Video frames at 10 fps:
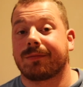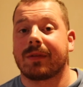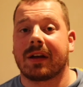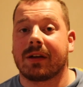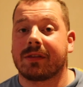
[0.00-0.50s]

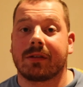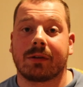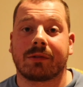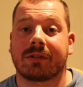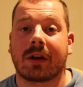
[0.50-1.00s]
It
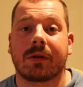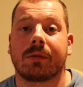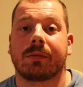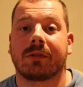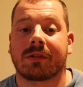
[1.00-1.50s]
was
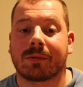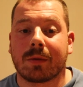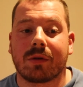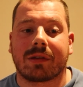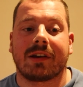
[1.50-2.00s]
so
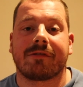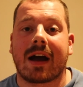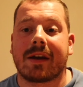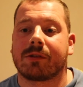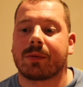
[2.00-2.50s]
smoothly
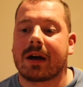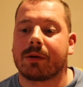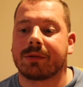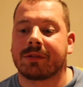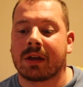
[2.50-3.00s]
ran as
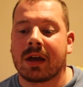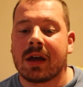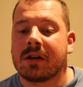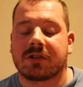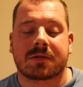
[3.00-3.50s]
well. It was
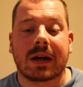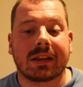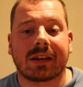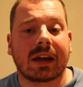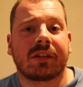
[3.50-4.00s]
just
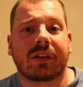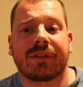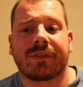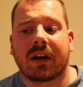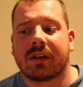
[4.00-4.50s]
made the day so
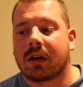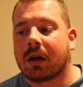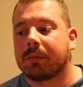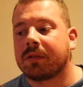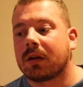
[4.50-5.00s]

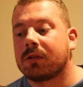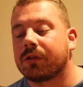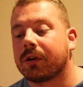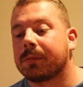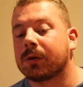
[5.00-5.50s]
fun, so
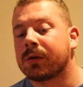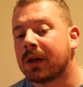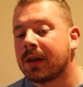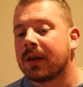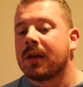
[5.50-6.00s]
enjoyable.
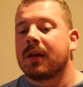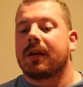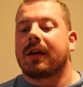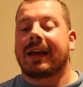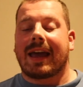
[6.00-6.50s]

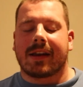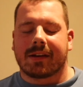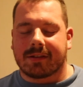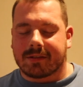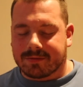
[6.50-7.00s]

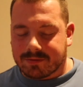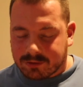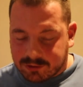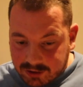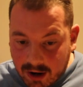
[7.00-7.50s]
Again,
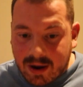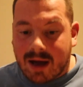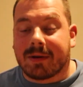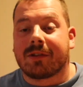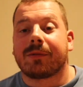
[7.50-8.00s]
so
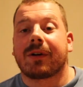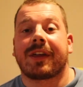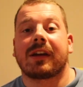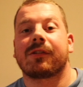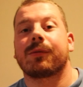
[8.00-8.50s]
happy to win.
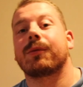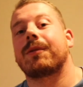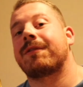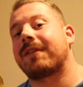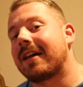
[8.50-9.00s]
Thank you to all
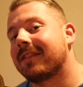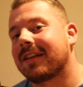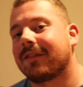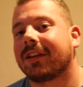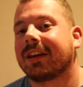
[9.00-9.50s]
the fans
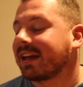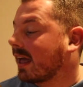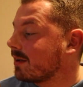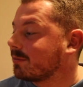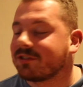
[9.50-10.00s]
and everything that
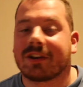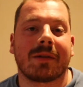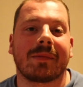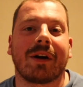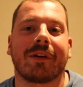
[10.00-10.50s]
came and
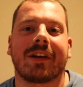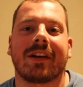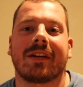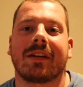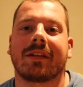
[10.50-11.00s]
cheered me on
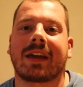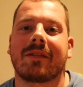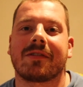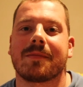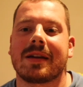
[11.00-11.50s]
and
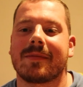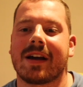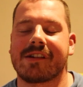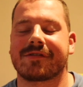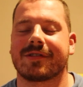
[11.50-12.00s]
came to meet me
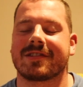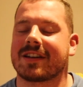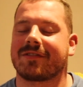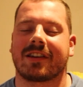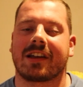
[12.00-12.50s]
afterwards and
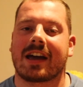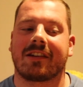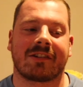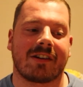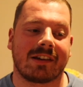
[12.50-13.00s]
everything like that.
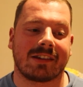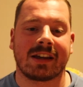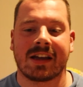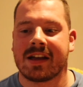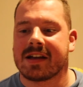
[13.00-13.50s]
It's crazy.